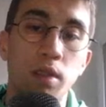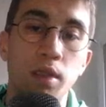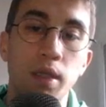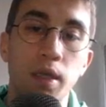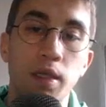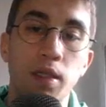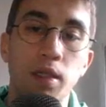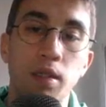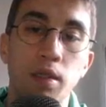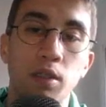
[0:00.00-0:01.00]

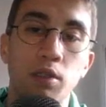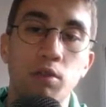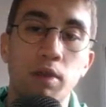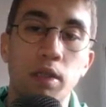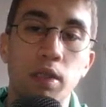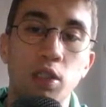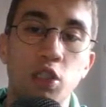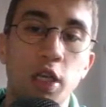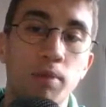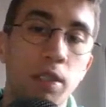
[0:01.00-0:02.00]
and you're threatening
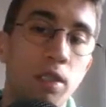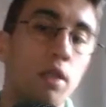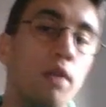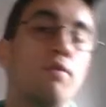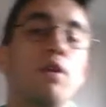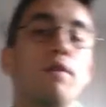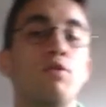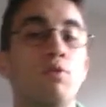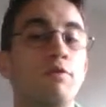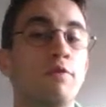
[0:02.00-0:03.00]
checkmate. You have to
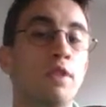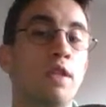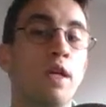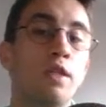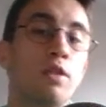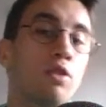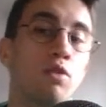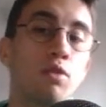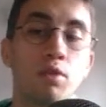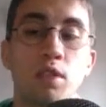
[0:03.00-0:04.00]
move this knight.
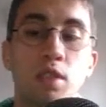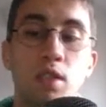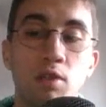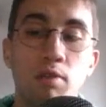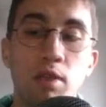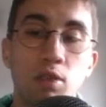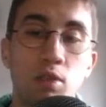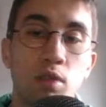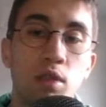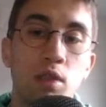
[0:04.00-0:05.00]
So this is the
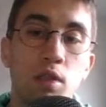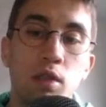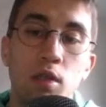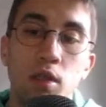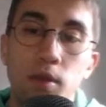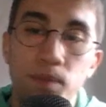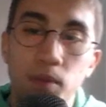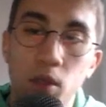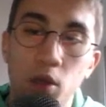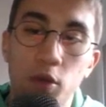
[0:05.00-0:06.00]
reason
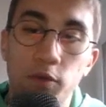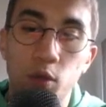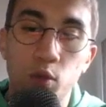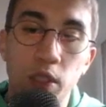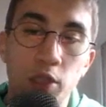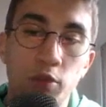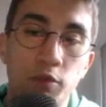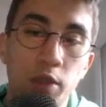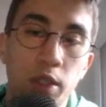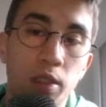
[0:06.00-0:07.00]
of queen
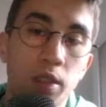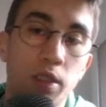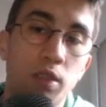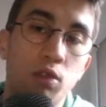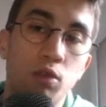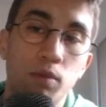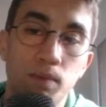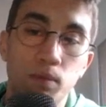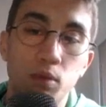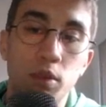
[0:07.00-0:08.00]
h3, is to
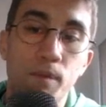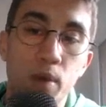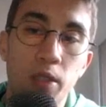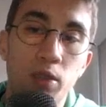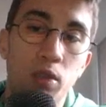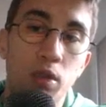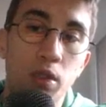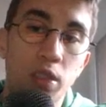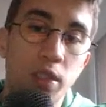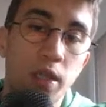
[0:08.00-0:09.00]
put in pressure on
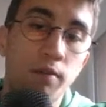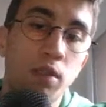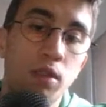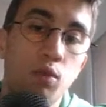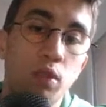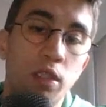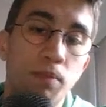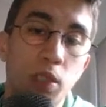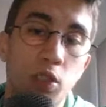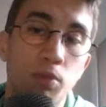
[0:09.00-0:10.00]
h7 with the
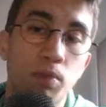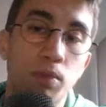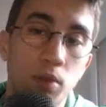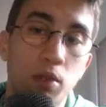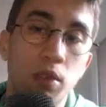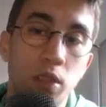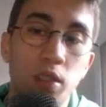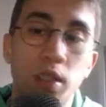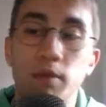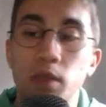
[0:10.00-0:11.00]
bishop on
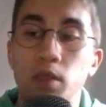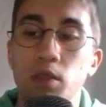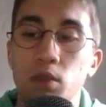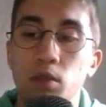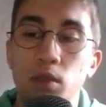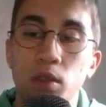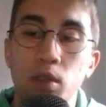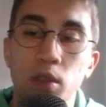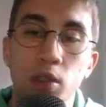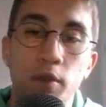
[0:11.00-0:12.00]
h7. So
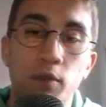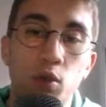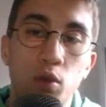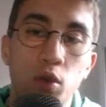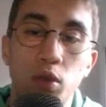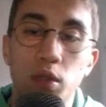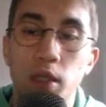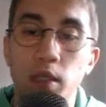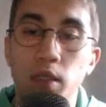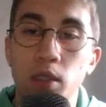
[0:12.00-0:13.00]
you have to close,
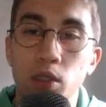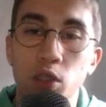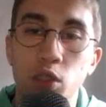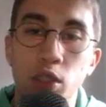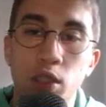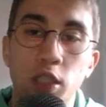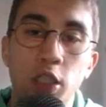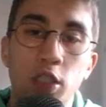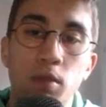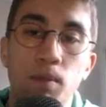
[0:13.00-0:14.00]
and
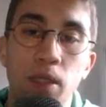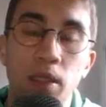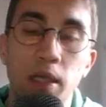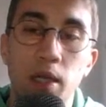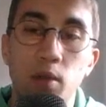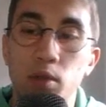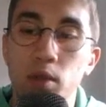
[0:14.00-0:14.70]
g6, but now